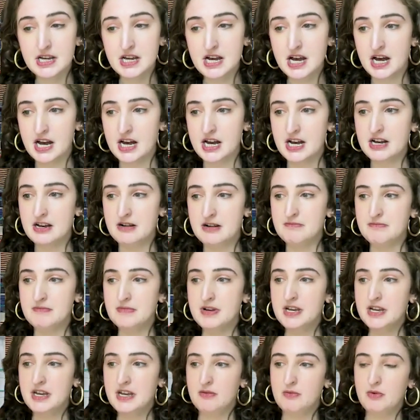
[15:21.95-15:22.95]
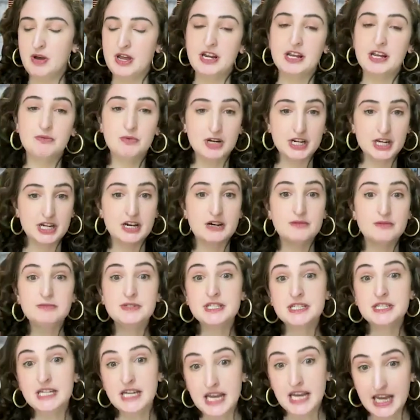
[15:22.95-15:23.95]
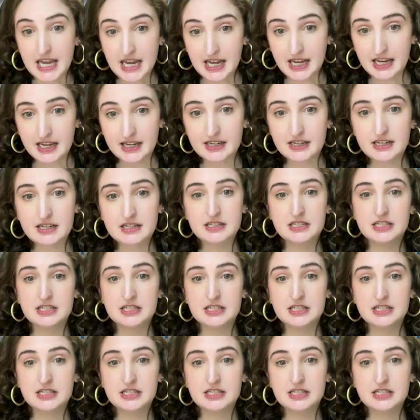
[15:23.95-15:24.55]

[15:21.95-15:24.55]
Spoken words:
When it comes to aid,